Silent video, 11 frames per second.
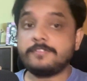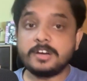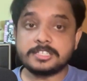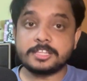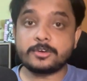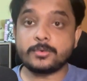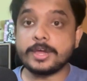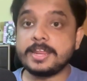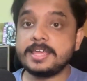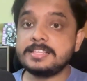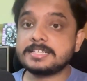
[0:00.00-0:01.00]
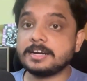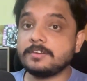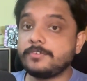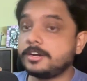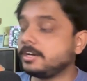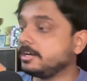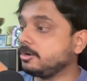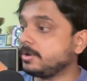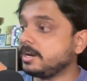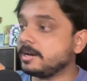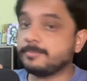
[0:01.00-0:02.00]
First, the query is converted
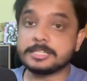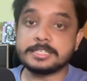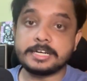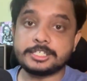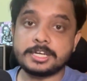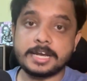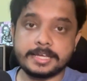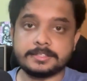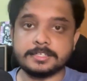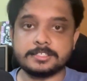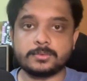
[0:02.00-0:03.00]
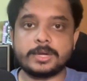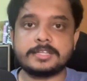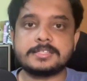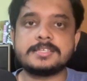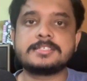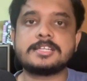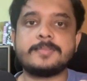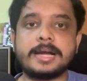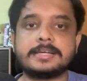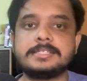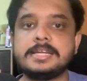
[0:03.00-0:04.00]
into a representation like this, where the
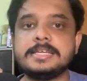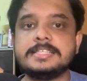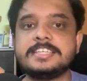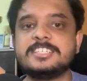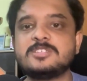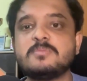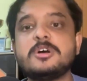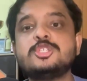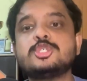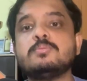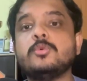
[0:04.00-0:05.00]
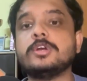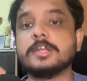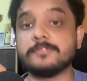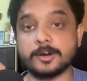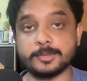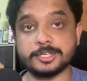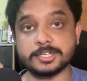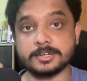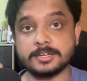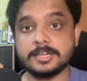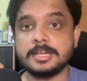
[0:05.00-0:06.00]
system actually injects much more
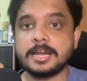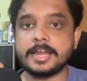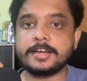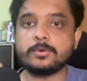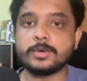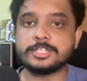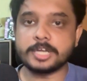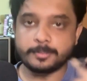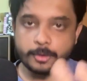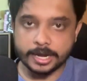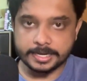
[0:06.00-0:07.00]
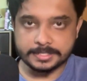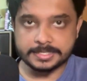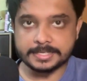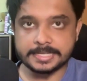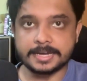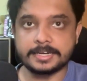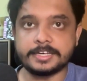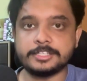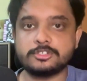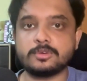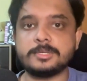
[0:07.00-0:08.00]
information, like which repo IDs exactly
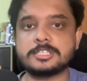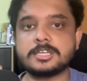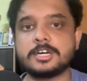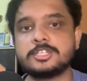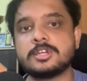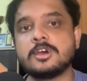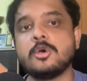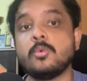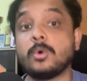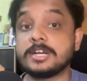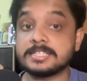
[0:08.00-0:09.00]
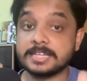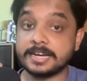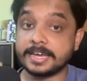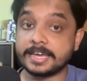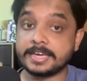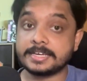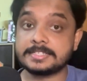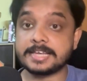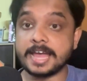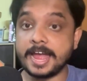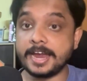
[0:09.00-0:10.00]
needs to be searched, what is the
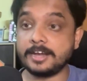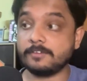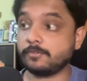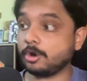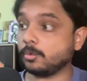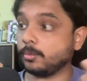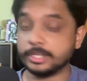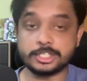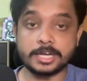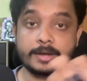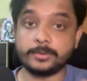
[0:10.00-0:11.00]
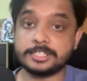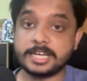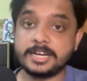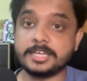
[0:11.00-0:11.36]
regex, and for which language